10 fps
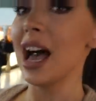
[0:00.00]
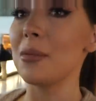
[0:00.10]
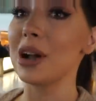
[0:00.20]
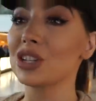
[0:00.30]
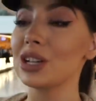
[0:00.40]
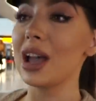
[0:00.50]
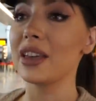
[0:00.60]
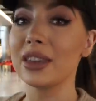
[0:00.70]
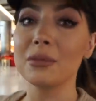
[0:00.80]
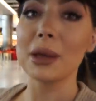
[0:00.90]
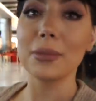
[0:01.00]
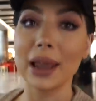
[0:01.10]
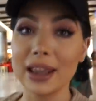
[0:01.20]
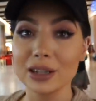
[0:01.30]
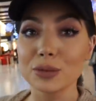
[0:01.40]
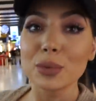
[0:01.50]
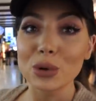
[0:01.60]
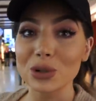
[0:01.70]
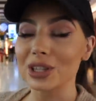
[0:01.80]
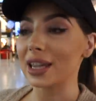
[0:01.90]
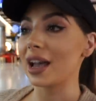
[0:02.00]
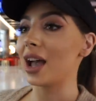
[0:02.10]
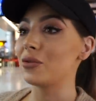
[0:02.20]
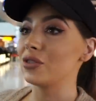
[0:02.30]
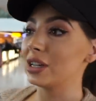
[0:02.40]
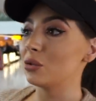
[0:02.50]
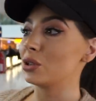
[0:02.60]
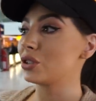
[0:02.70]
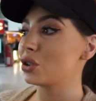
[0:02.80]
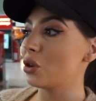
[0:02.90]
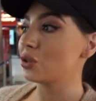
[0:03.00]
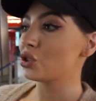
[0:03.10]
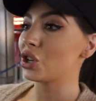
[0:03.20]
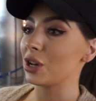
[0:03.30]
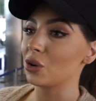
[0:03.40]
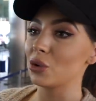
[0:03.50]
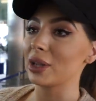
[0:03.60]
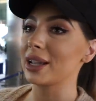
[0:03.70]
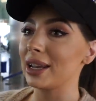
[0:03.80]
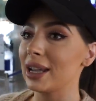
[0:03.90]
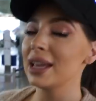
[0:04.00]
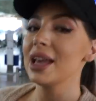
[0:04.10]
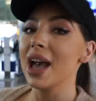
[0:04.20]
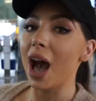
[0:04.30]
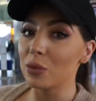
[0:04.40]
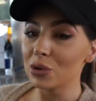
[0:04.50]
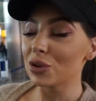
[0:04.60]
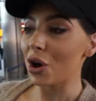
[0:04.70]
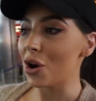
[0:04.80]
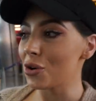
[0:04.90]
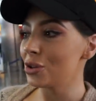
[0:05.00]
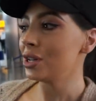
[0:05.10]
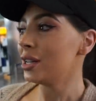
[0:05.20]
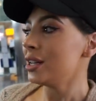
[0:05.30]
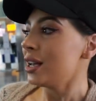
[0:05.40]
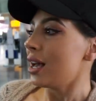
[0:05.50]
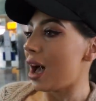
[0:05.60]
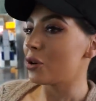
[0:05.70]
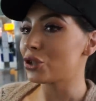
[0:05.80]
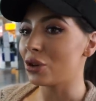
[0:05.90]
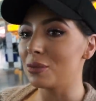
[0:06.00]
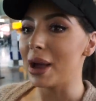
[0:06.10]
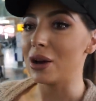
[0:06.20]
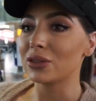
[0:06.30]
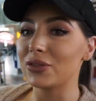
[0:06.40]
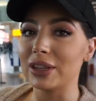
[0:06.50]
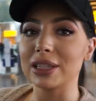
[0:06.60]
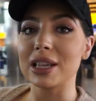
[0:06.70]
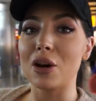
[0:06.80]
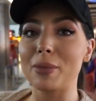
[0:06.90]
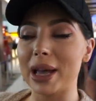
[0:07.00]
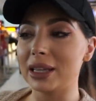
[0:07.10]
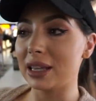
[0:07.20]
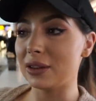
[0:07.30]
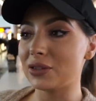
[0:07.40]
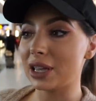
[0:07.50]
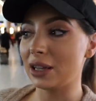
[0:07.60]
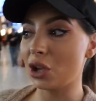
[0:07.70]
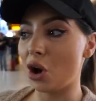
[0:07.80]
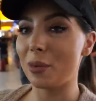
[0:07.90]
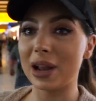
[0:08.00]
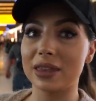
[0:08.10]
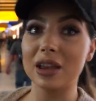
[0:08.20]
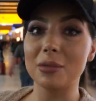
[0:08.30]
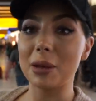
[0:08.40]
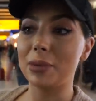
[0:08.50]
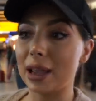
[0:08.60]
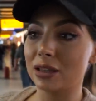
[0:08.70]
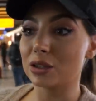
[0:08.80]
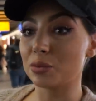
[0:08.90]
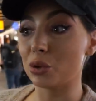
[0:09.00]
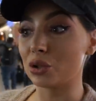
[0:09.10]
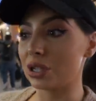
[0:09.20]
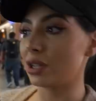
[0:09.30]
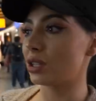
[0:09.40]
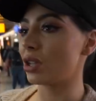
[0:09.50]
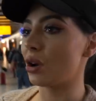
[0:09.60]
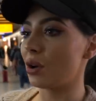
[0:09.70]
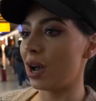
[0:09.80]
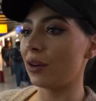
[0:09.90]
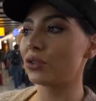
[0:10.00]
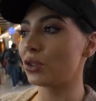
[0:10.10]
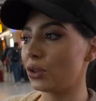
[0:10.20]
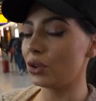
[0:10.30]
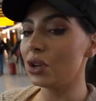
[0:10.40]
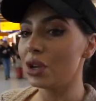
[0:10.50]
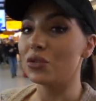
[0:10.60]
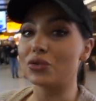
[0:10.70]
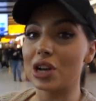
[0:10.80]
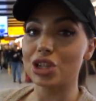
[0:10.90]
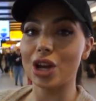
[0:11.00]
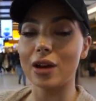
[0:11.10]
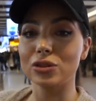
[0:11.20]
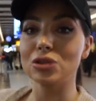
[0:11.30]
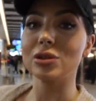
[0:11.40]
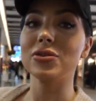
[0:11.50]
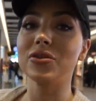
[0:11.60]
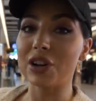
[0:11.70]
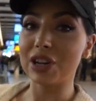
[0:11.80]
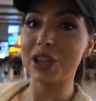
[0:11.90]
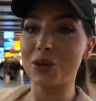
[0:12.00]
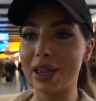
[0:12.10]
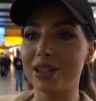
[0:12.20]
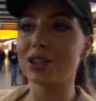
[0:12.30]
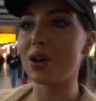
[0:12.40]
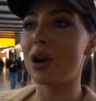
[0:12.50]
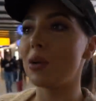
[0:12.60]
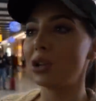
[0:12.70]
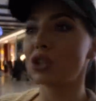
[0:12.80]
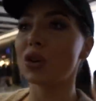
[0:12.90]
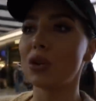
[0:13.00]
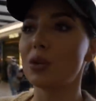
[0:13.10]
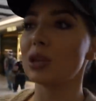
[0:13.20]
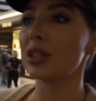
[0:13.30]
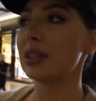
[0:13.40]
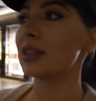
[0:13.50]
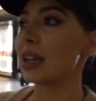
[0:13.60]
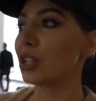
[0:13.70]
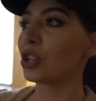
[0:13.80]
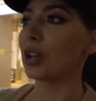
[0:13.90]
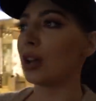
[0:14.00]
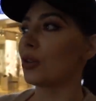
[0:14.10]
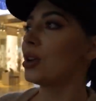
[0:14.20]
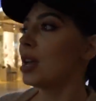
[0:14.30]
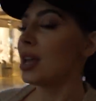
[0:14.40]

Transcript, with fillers: I'm actually, I think my plane is boarding. I really want to go to Chanel quickly. I will go, I'll show you my outfit, I'll buy the gift and go, but I think my plane is boarding, so I have to rush. I have to do it very quick, so I want to show you what's inside Chanel.